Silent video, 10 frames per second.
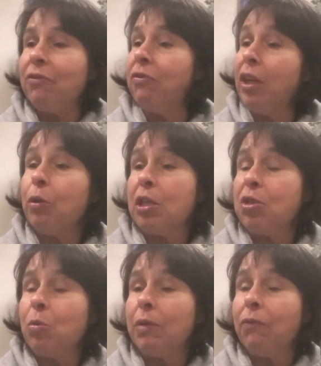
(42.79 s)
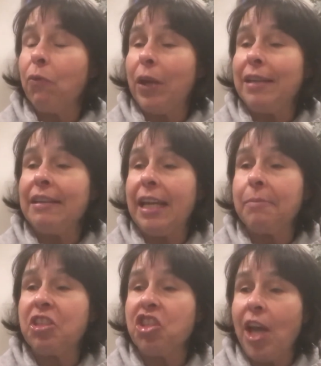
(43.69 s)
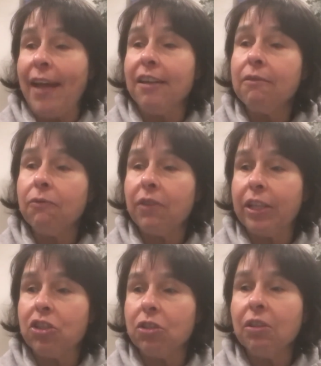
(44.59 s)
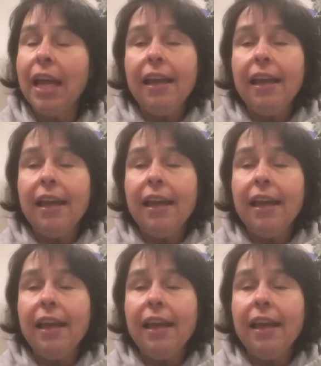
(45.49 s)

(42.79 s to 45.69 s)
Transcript: very sweet friend named Janet Fletcher,